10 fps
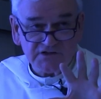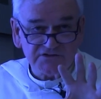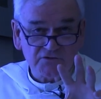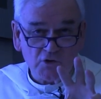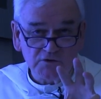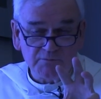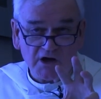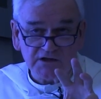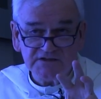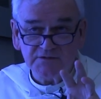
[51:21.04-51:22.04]
as role
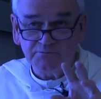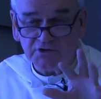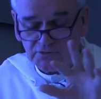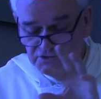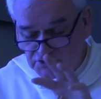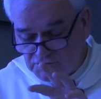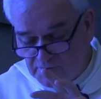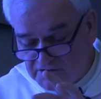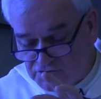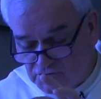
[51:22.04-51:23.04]
models, but to
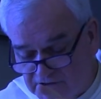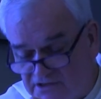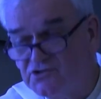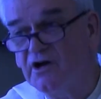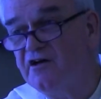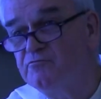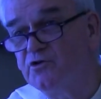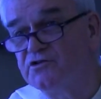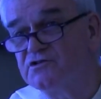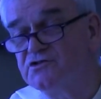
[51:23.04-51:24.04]
make sure that you have
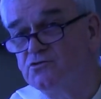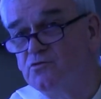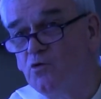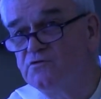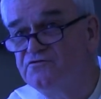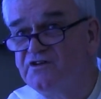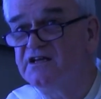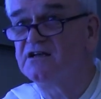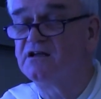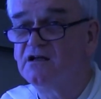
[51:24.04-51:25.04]
brothers who won't
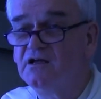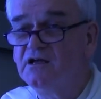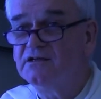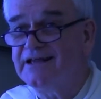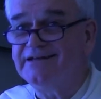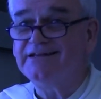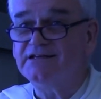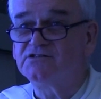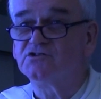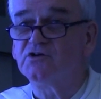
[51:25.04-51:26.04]
feel they
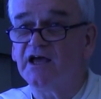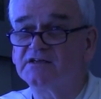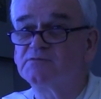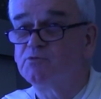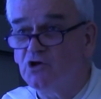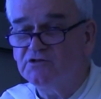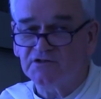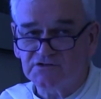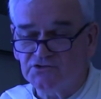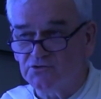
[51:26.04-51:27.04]
need to exploit the
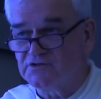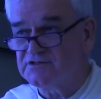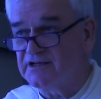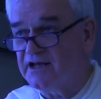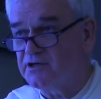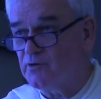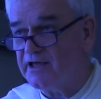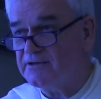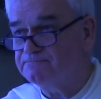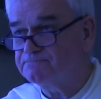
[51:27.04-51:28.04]
students in any
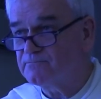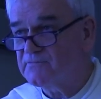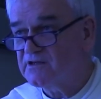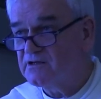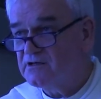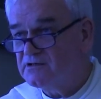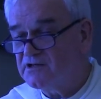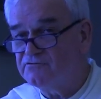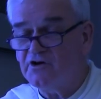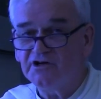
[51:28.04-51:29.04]
way.
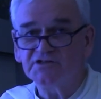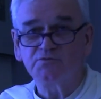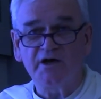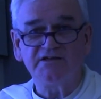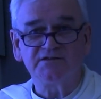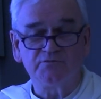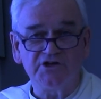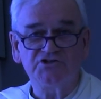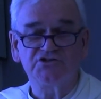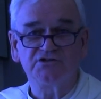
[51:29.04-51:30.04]
There are various ways in
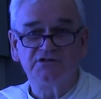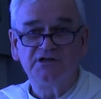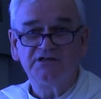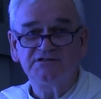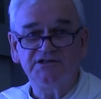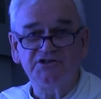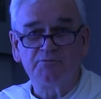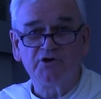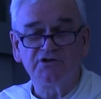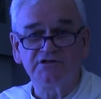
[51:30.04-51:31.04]
which senior
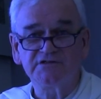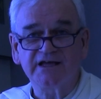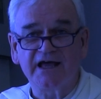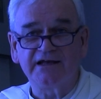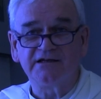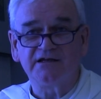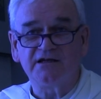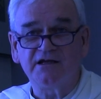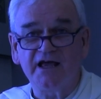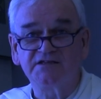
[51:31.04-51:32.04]
brothers can
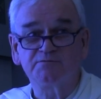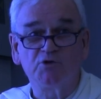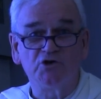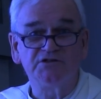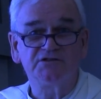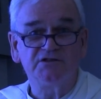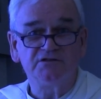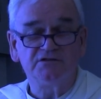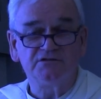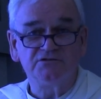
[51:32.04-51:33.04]
exploit
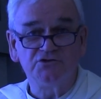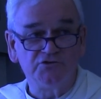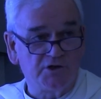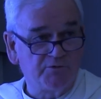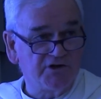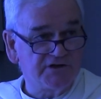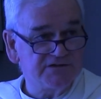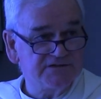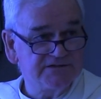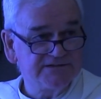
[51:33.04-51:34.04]
junior brothers.